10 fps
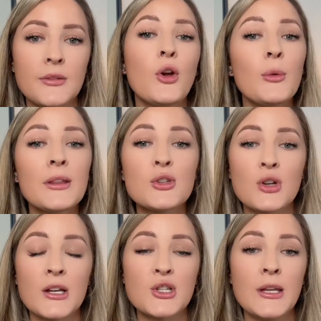Following the
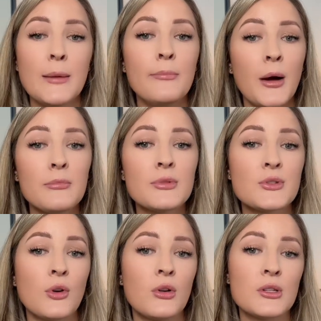tragedy, bump
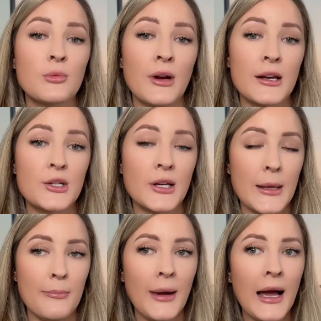stocks were
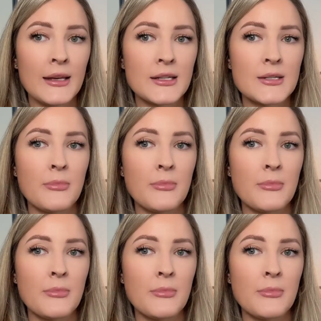actually banned,